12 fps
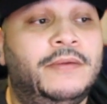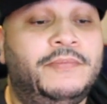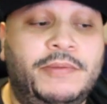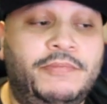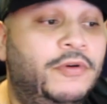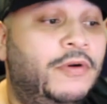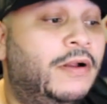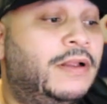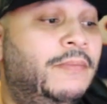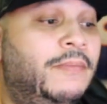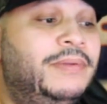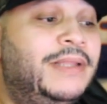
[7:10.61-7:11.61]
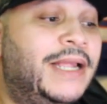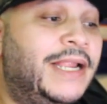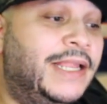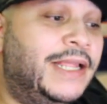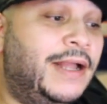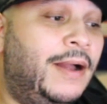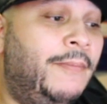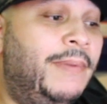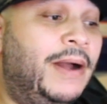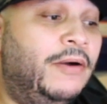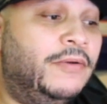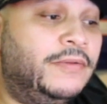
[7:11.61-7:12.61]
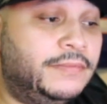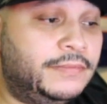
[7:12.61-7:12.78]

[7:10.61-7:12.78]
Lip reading: People are complaining about